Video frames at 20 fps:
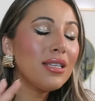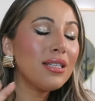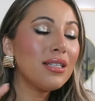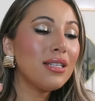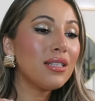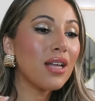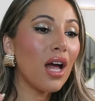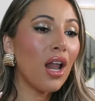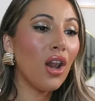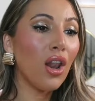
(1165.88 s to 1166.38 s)

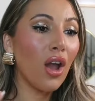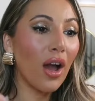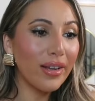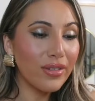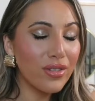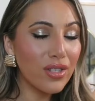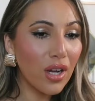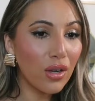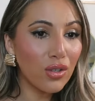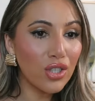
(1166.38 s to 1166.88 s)
This is a
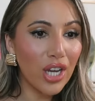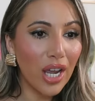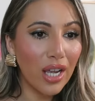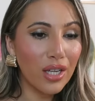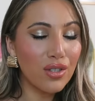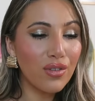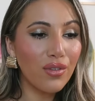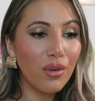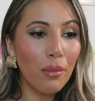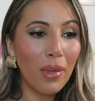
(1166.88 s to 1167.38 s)
lifestyle
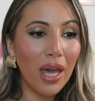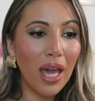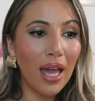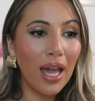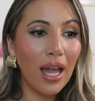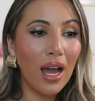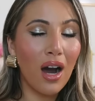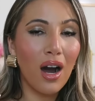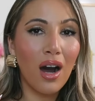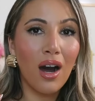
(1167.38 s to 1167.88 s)
change for
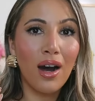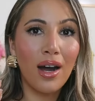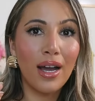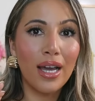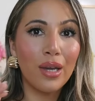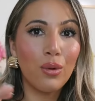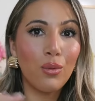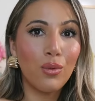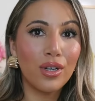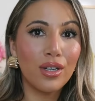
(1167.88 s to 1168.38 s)
me.
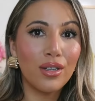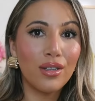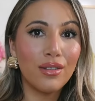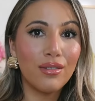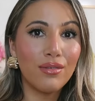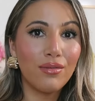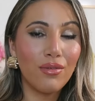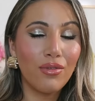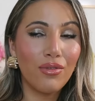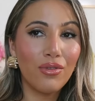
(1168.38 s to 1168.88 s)
I want
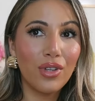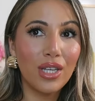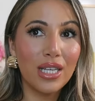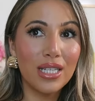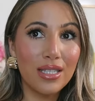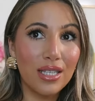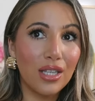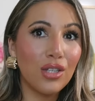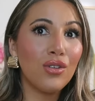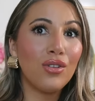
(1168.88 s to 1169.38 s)
to
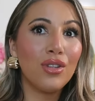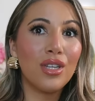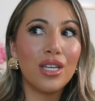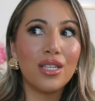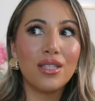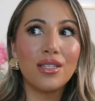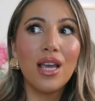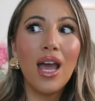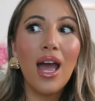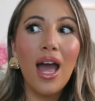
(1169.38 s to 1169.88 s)
continue
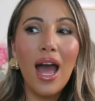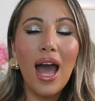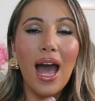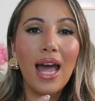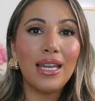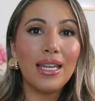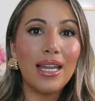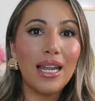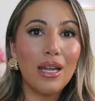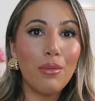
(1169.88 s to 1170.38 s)
this
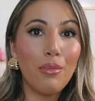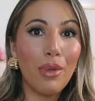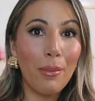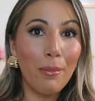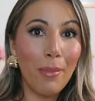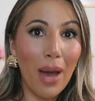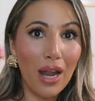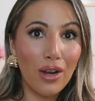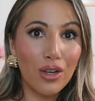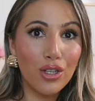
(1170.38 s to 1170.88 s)
and let it be
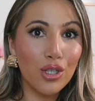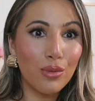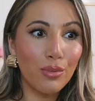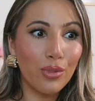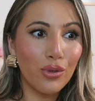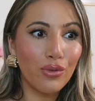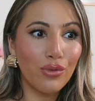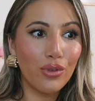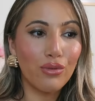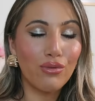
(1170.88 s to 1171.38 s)

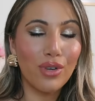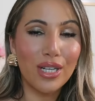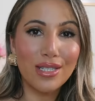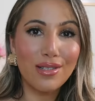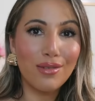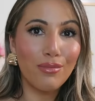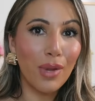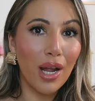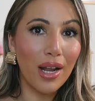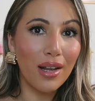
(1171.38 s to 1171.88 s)
manageable for the
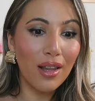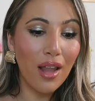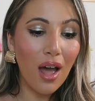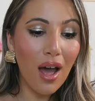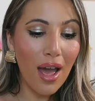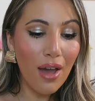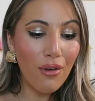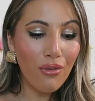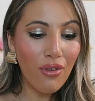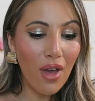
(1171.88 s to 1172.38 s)
rest of my
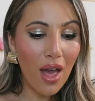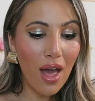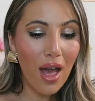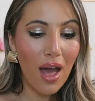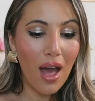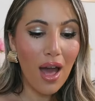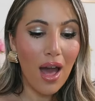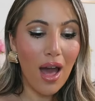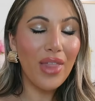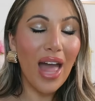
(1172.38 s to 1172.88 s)
life.
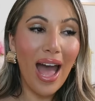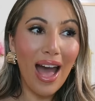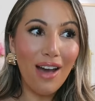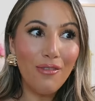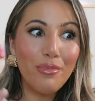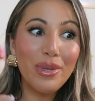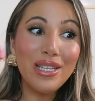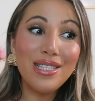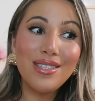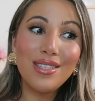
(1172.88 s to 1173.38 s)
There
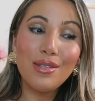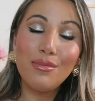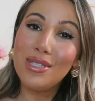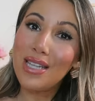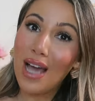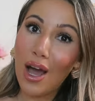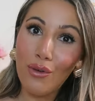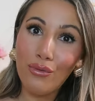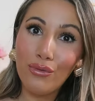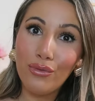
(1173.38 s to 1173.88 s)
have been some
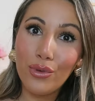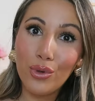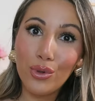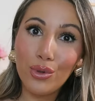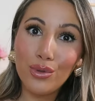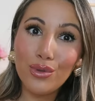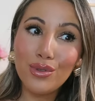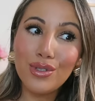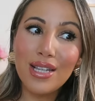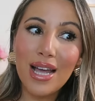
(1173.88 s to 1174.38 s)

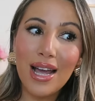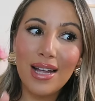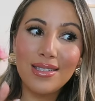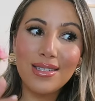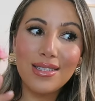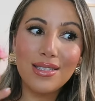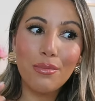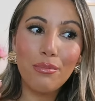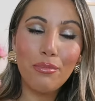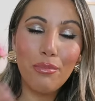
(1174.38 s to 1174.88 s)
downfalls
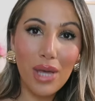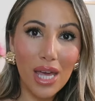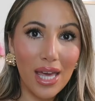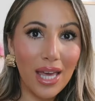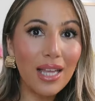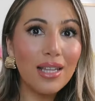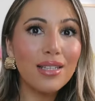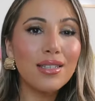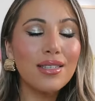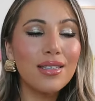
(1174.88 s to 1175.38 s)
and some
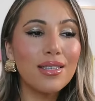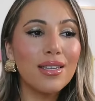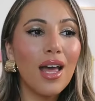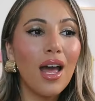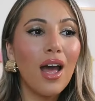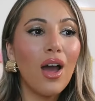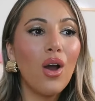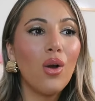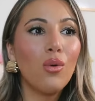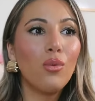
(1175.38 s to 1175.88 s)
pits,
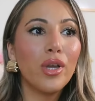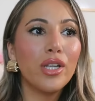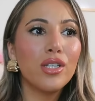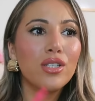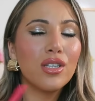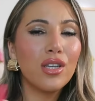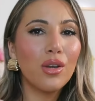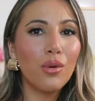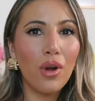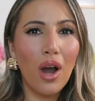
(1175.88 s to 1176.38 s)

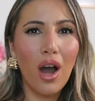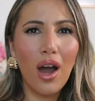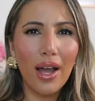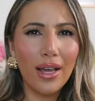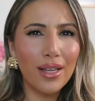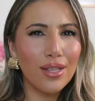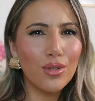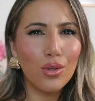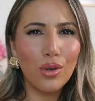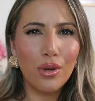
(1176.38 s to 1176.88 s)
which
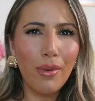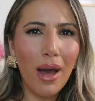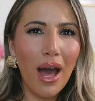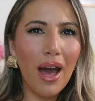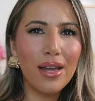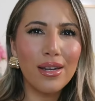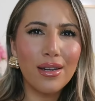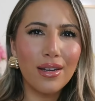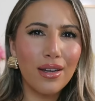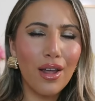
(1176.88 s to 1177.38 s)
I can talk
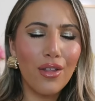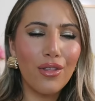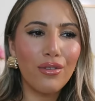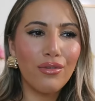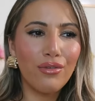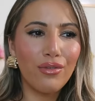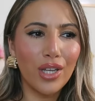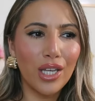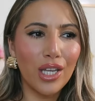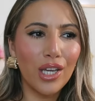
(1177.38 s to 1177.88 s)
about in
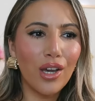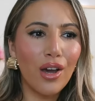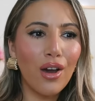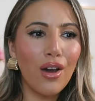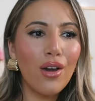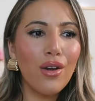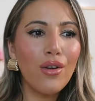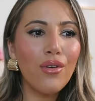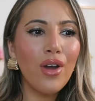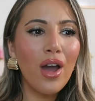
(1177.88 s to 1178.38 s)
another
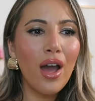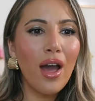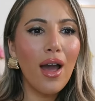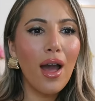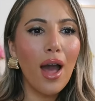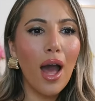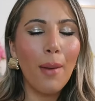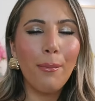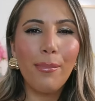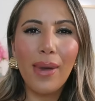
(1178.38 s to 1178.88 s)
video,
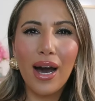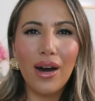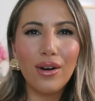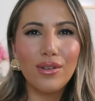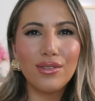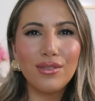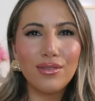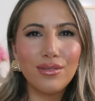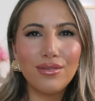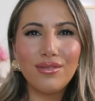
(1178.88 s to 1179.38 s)

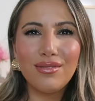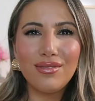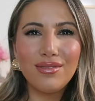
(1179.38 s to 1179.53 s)
about,